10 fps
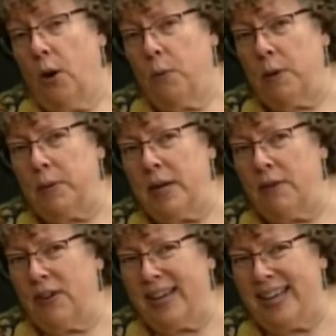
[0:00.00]
we would
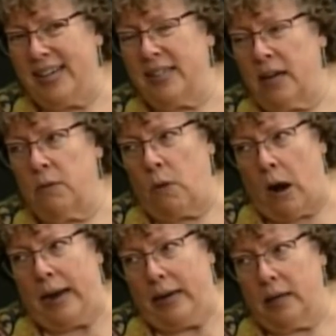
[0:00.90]
never get it done
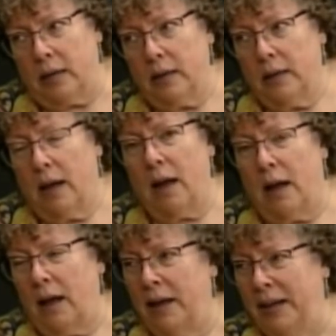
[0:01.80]
right
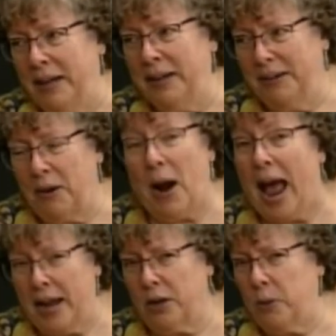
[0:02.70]
or
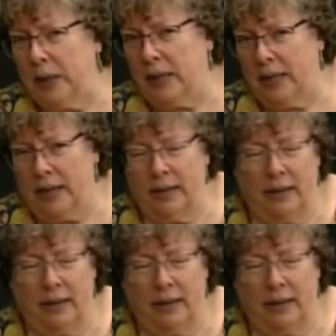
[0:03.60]
adequately.